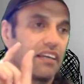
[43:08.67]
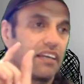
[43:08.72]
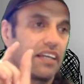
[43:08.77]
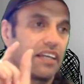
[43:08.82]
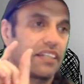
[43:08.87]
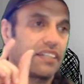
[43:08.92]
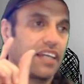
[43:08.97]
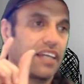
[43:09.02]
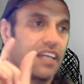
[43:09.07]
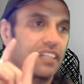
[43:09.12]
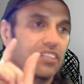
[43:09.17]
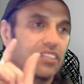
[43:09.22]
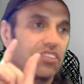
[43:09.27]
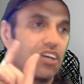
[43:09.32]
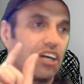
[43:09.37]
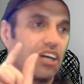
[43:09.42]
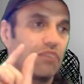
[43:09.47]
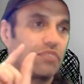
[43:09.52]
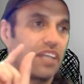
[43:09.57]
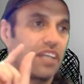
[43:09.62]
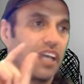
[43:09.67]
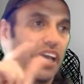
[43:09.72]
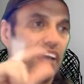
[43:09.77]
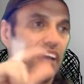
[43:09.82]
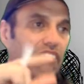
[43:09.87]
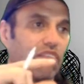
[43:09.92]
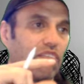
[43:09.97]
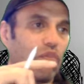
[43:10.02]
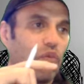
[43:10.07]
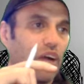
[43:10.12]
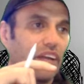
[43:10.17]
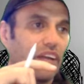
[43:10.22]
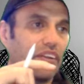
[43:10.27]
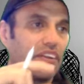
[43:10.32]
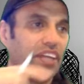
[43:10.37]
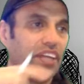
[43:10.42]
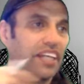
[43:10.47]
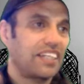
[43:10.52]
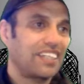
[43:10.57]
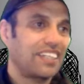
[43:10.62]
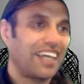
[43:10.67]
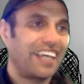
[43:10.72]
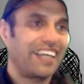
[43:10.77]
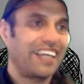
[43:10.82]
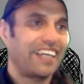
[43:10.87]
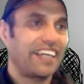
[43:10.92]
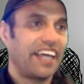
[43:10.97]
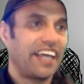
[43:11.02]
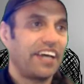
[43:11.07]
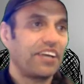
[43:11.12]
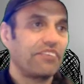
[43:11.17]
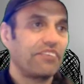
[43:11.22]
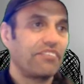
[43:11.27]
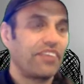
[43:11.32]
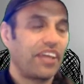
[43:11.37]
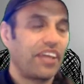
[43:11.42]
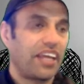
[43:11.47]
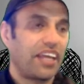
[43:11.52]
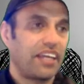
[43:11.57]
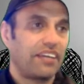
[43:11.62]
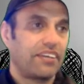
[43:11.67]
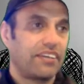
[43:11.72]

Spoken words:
it takes time to have one thing taken out of that,